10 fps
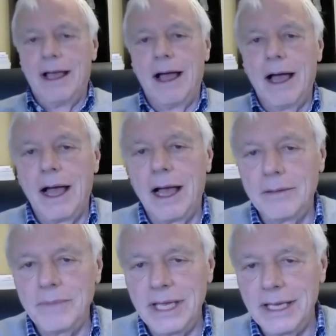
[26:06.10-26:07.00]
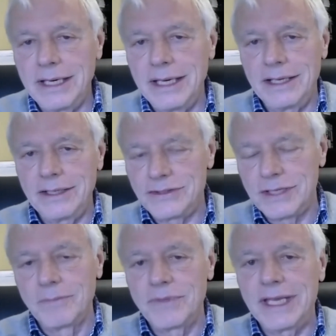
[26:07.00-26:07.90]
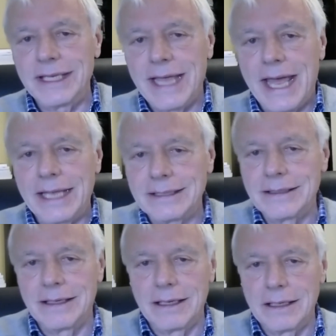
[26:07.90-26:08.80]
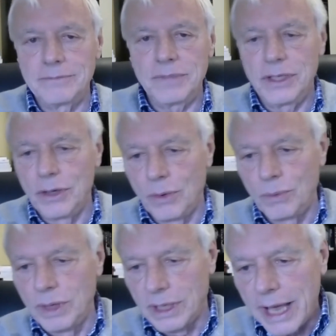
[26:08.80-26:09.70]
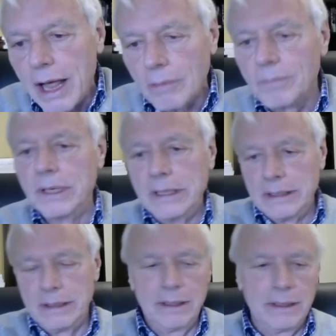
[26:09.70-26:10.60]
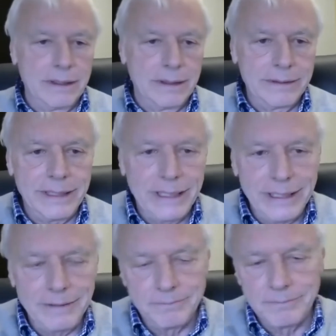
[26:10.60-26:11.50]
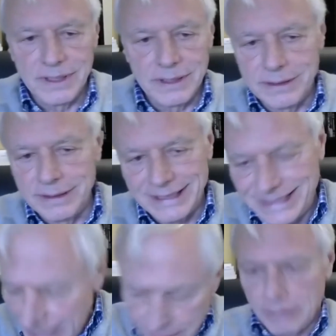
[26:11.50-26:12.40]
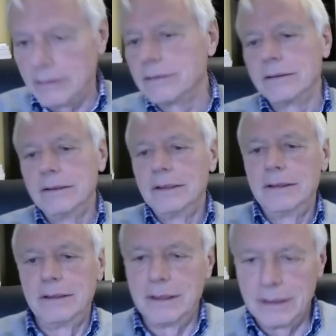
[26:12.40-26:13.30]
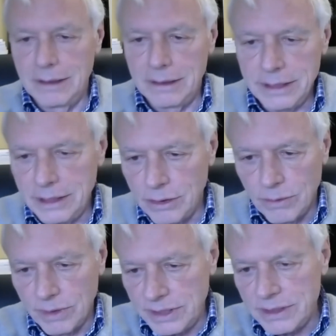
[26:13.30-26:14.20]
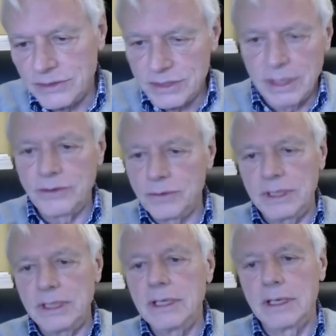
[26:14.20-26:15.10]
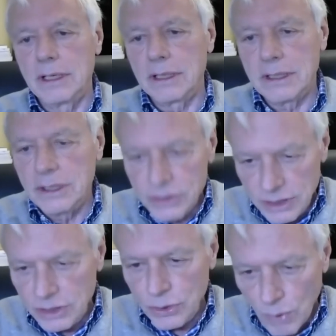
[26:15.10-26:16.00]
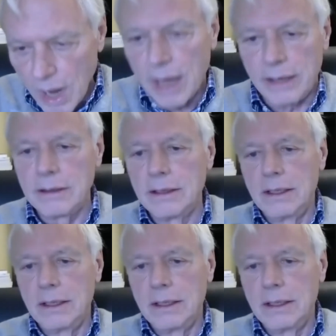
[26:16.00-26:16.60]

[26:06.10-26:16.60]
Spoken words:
it is something that will help the center, in this country continue on